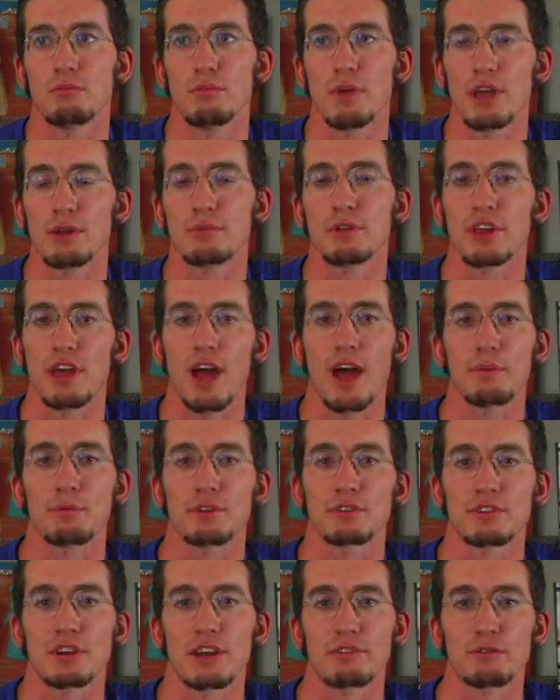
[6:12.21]
made me the
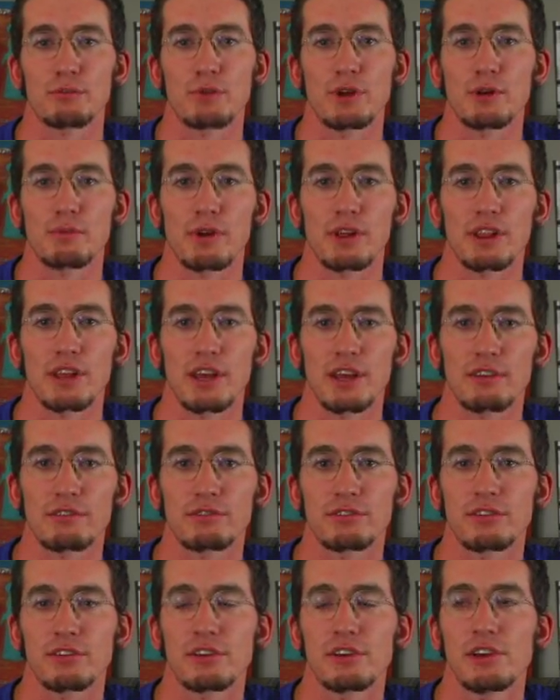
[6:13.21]
happiest that I've ever been in my life
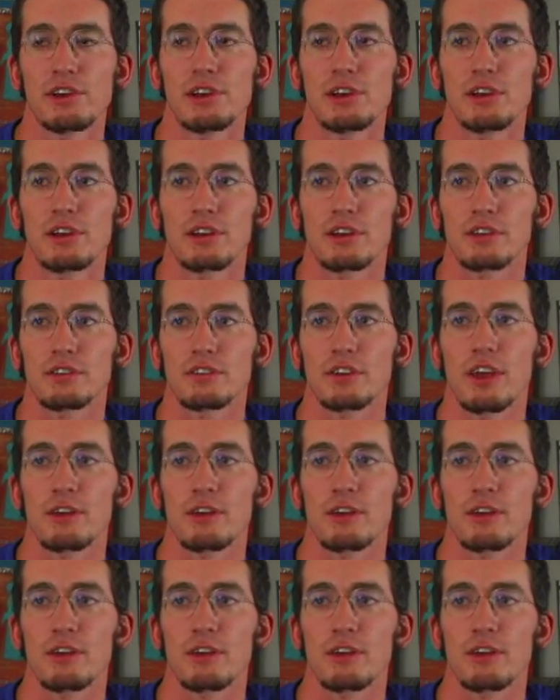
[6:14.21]
because